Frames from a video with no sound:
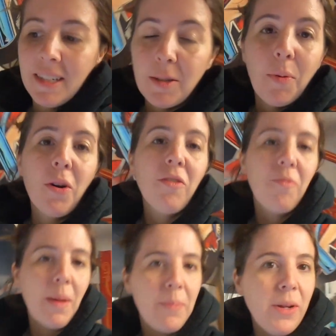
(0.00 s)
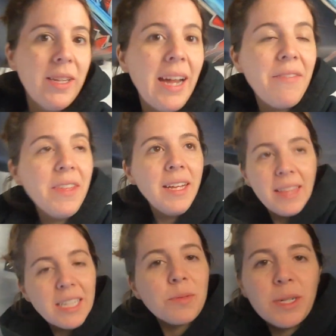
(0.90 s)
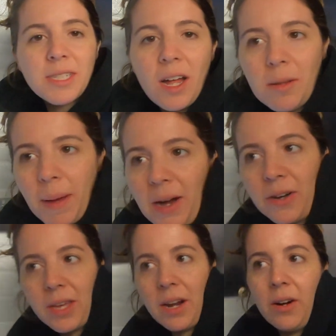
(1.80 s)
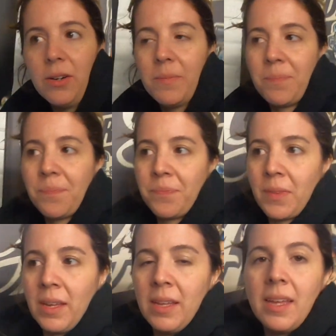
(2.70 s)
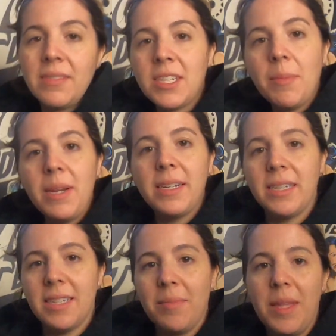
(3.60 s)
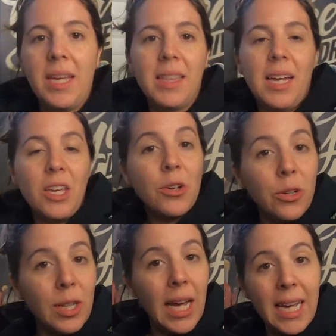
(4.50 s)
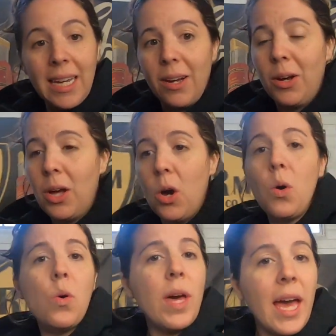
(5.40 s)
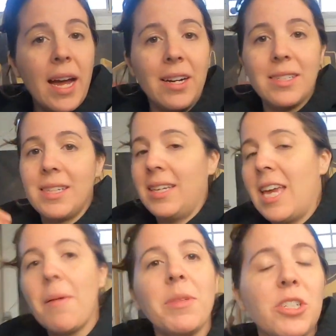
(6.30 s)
supportive people, and I feel like that's what it's all about, you know? If somebody does something that you don't like, who cares? Keep the